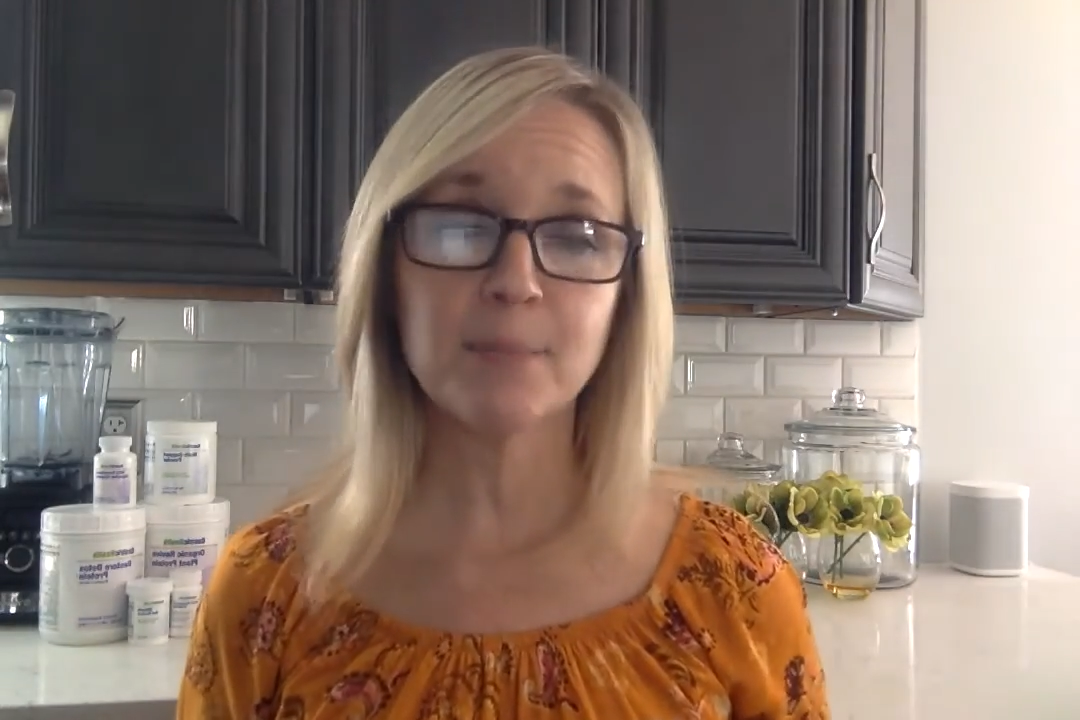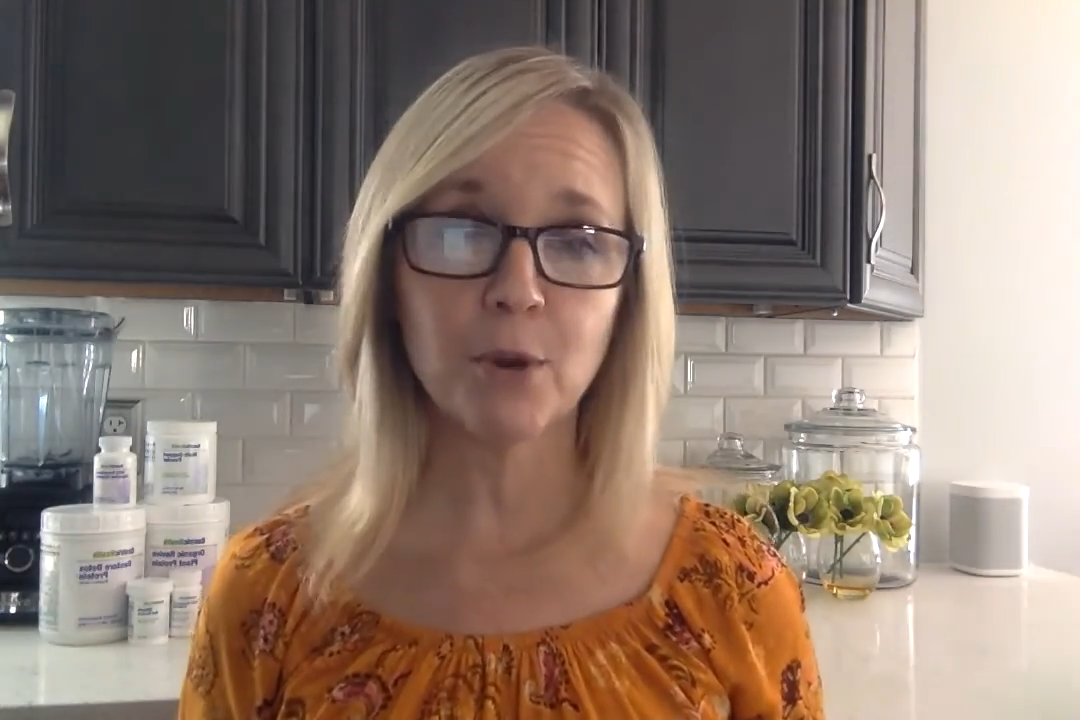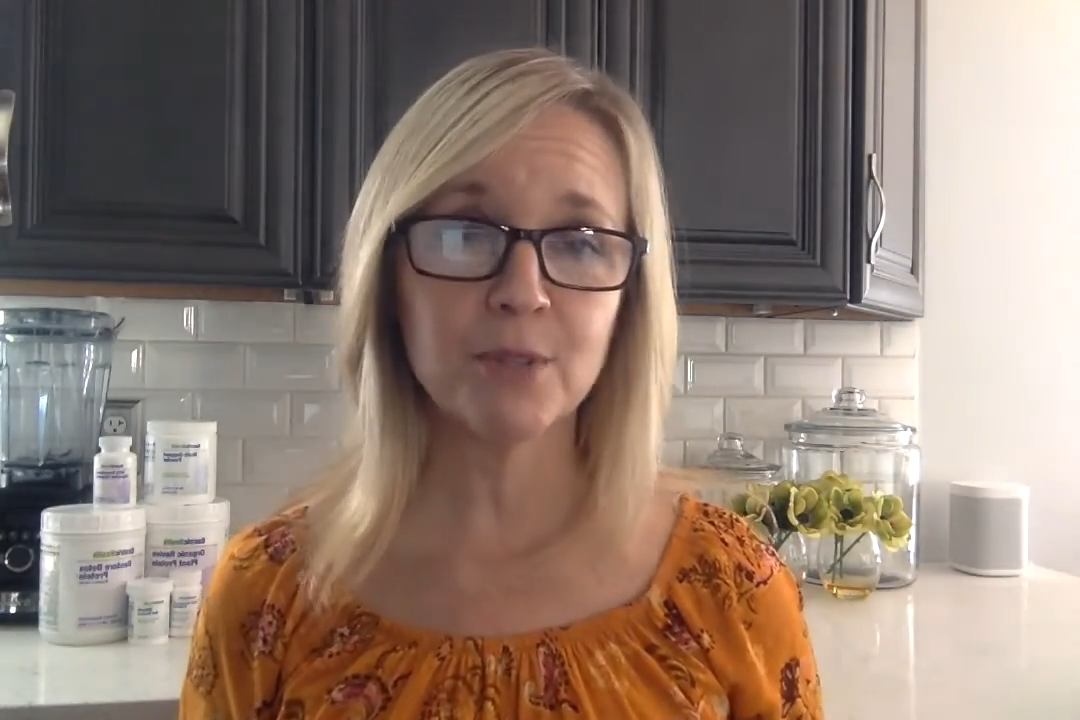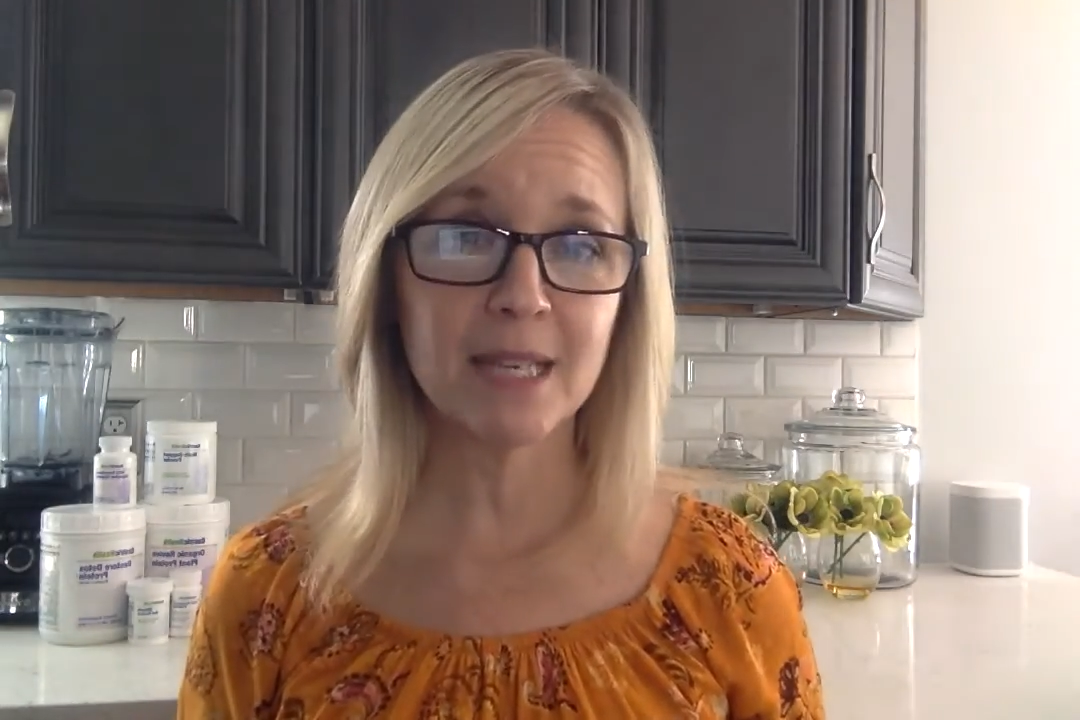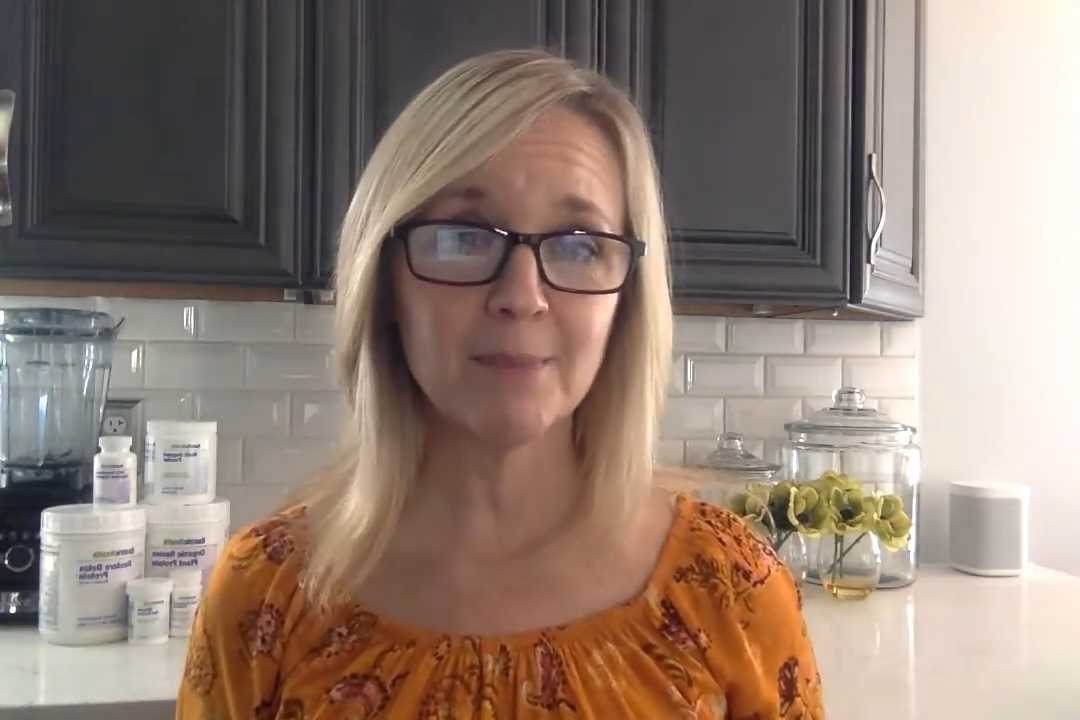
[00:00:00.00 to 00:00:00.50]

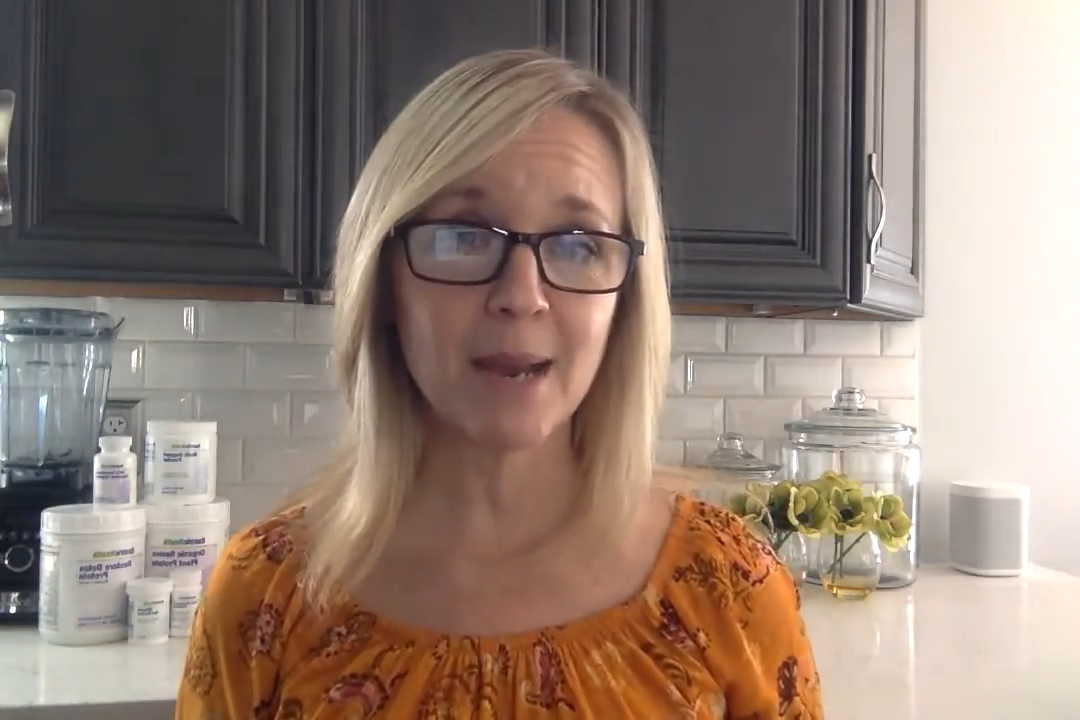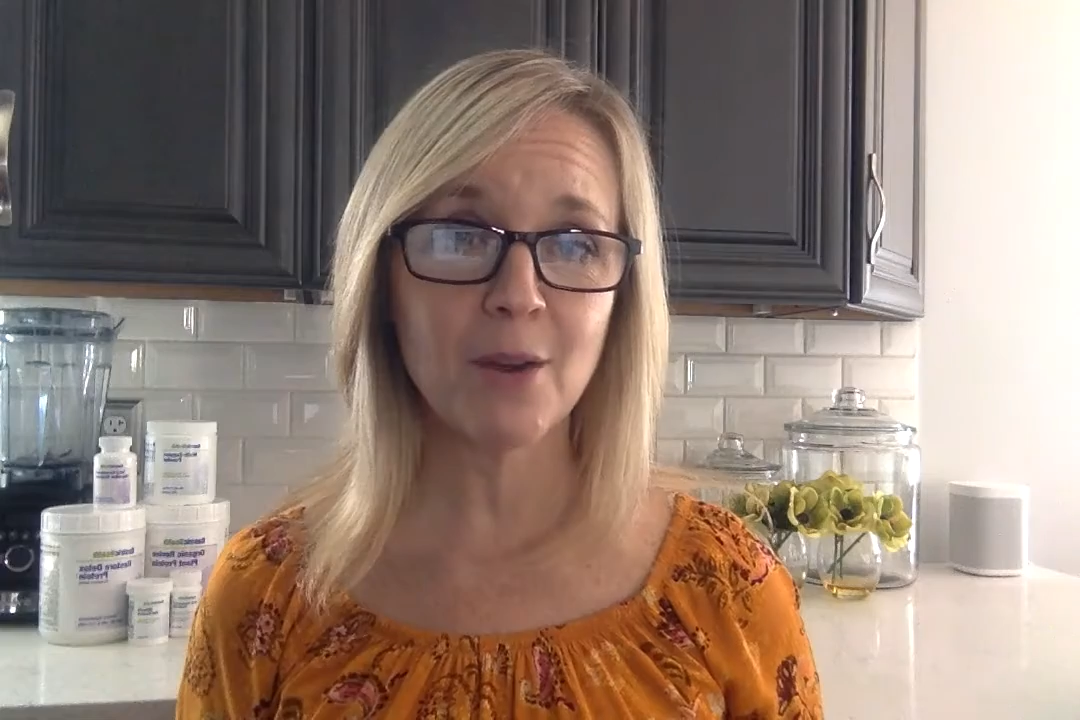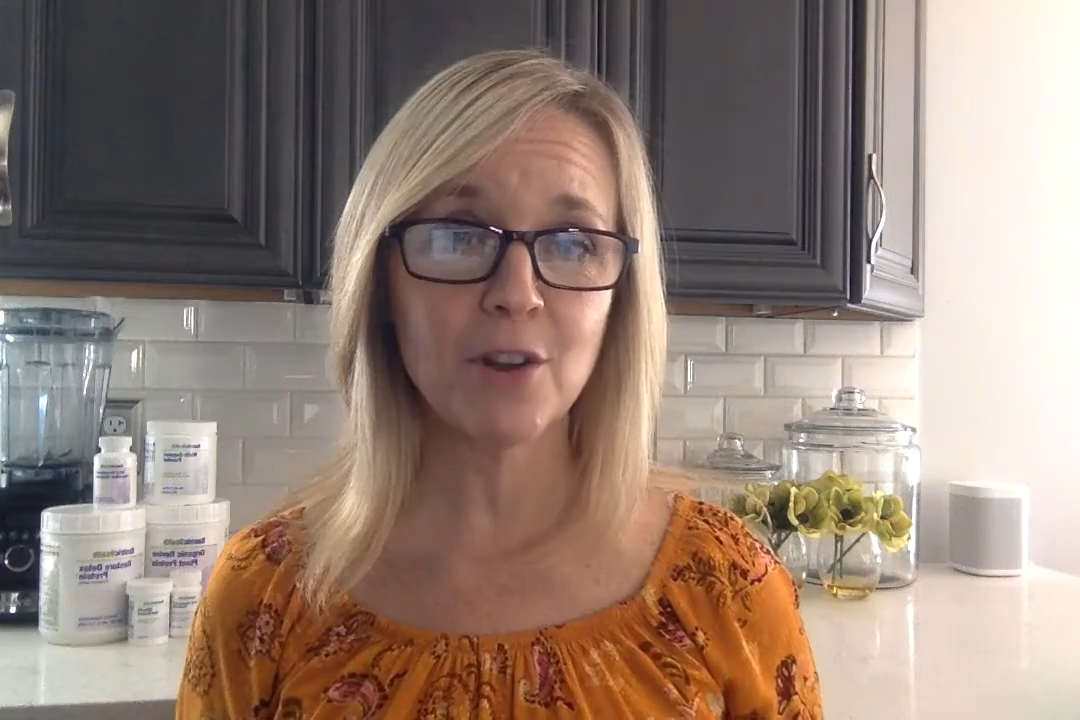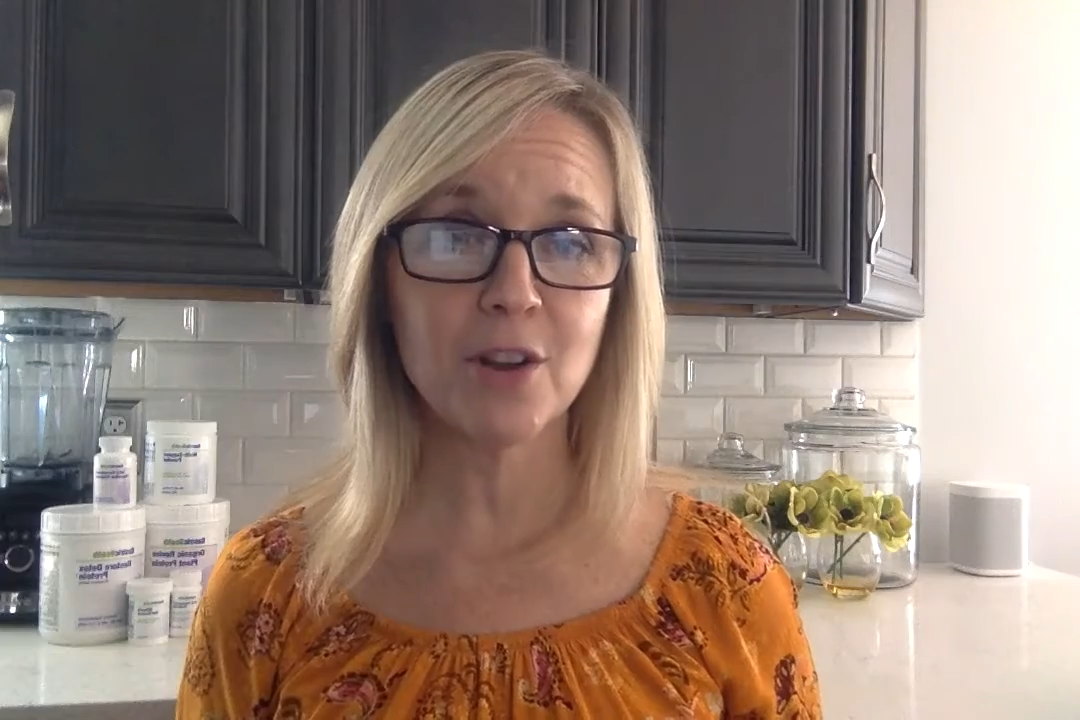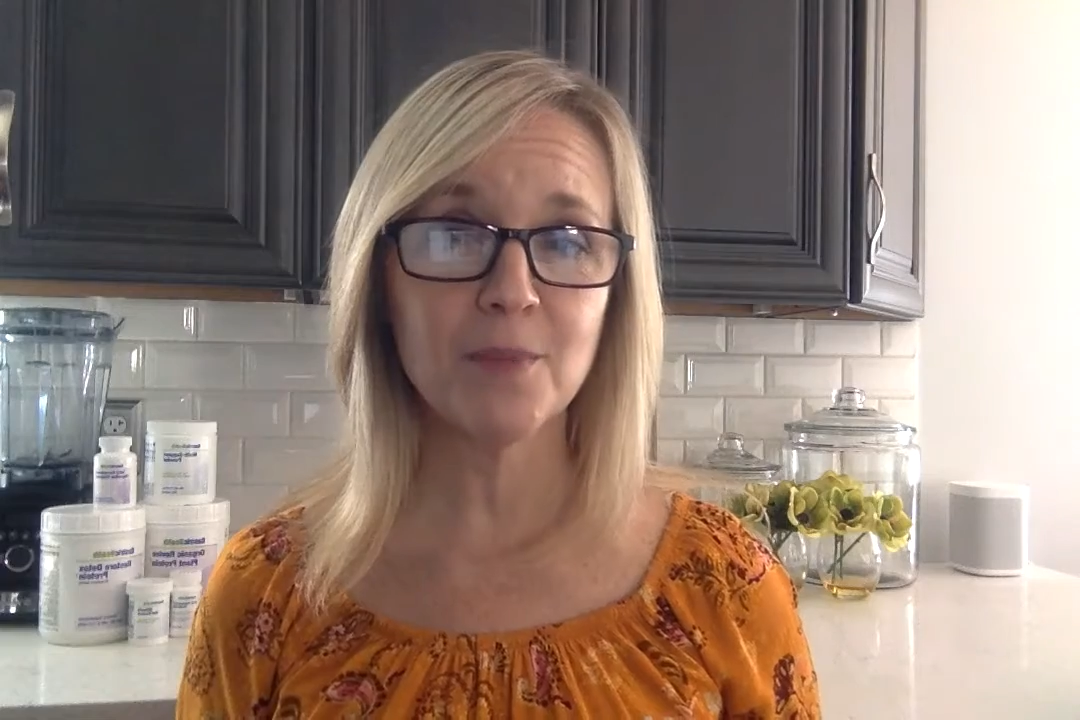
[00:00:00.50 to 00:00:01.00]
Protein
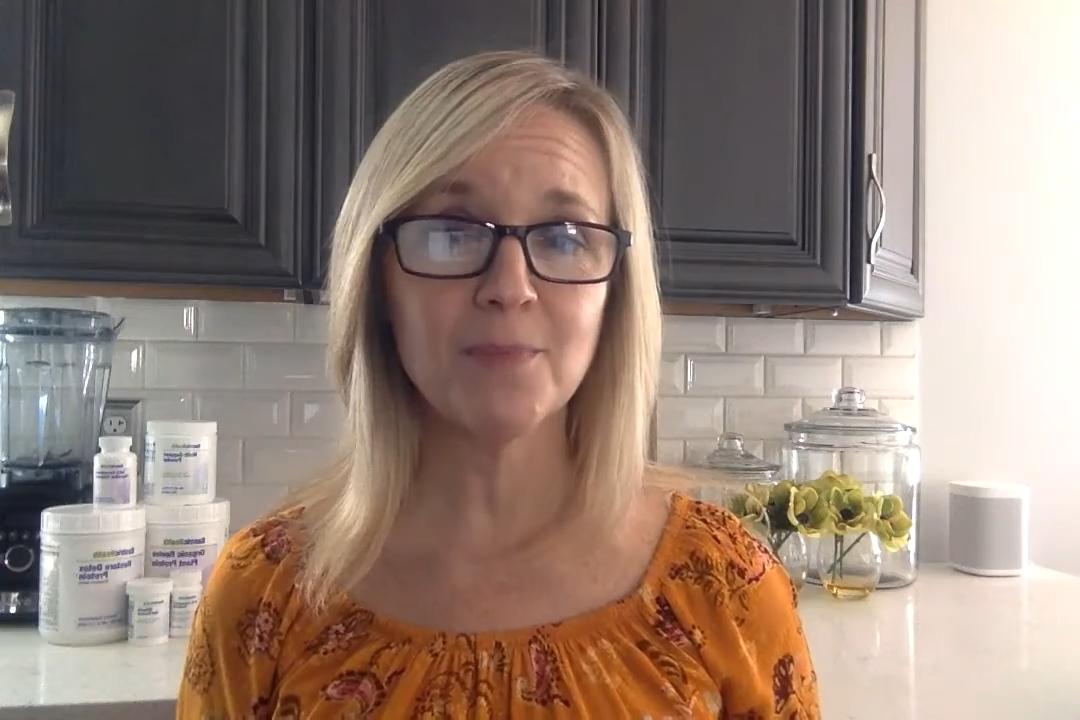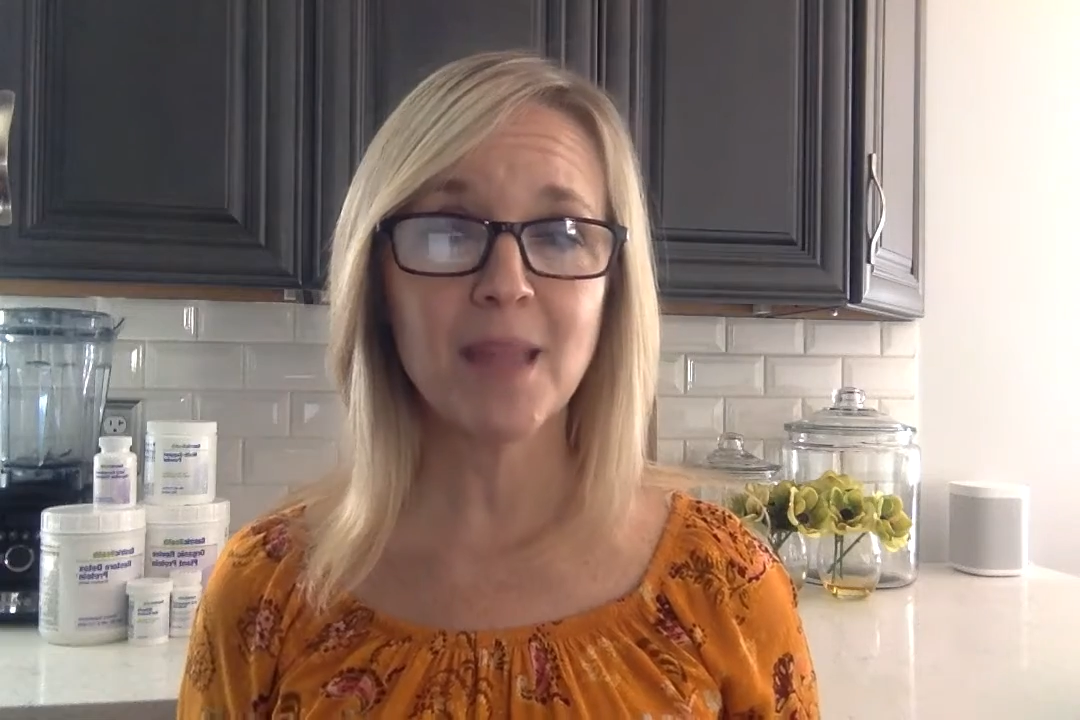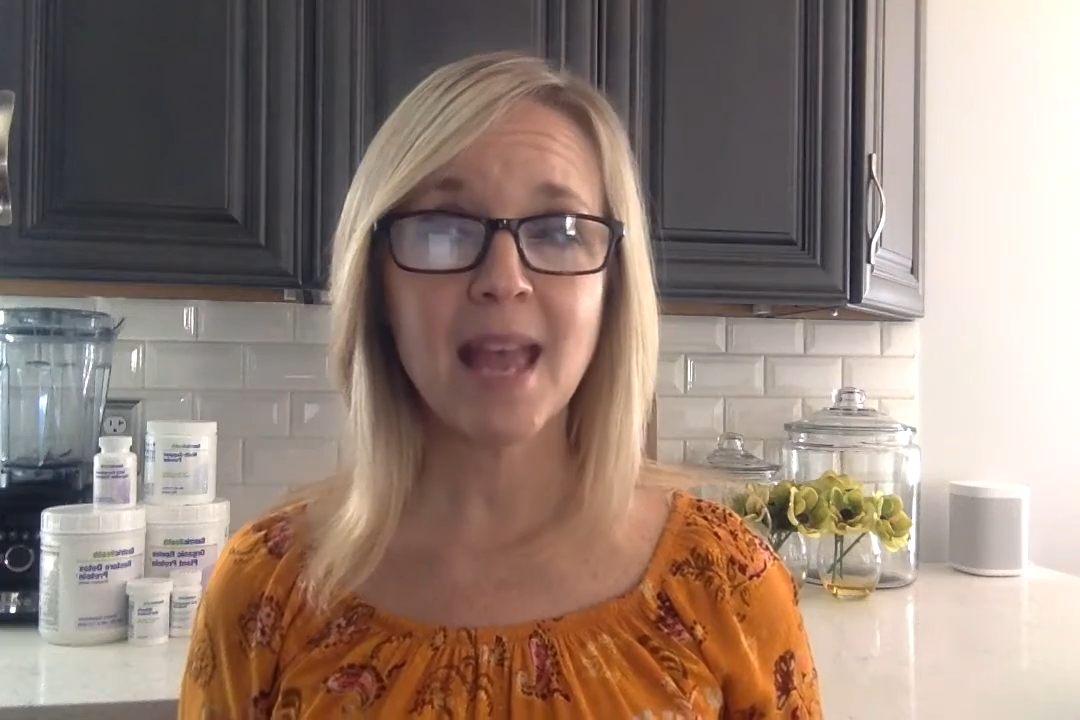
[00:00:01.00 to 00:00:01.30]
Powder,